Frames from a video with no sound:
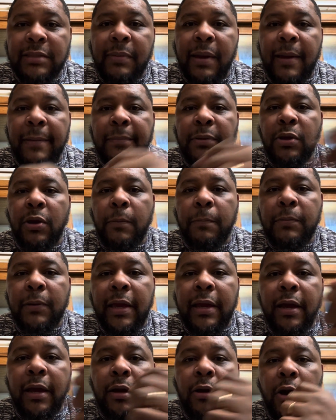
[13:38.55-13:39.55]
Maybe you'll
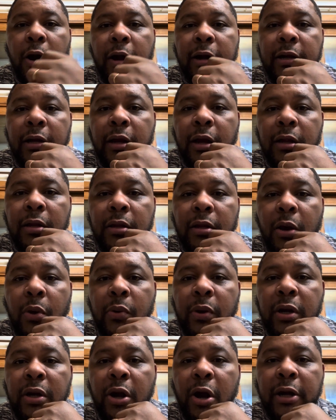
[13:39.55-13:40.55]
play a
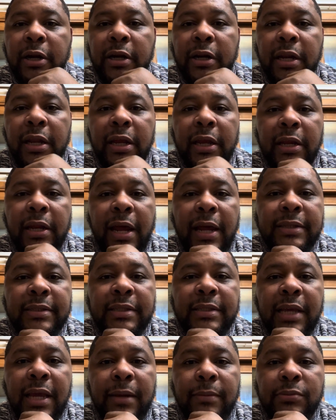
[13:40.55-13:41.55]
lower card in that
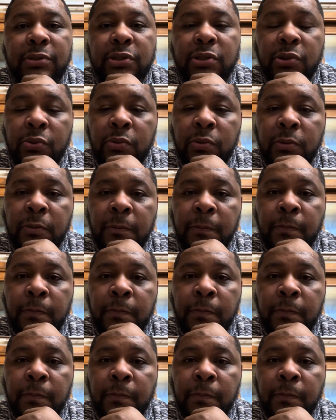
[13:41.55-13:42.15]
same suit,